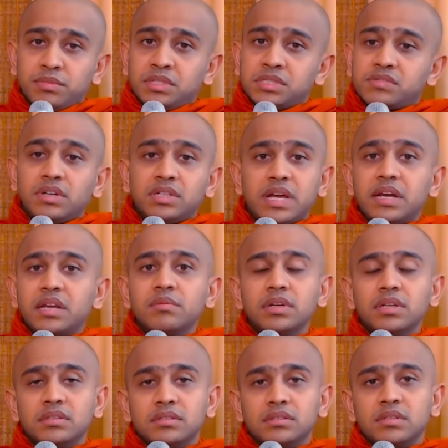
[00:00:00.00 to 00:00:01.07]
were
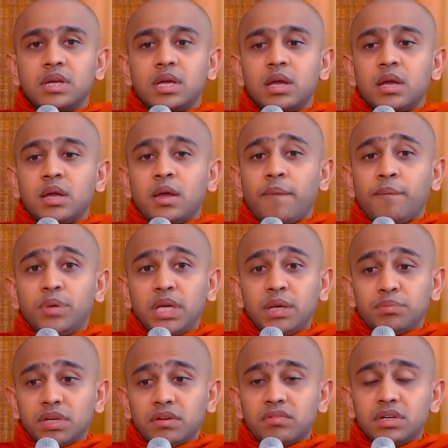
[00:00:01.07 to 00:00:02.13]
terrible.
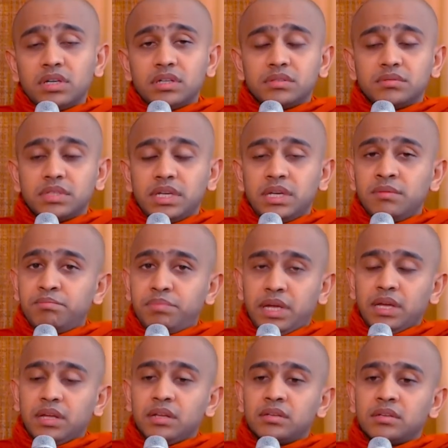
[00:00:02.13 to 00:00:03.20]
People were impaled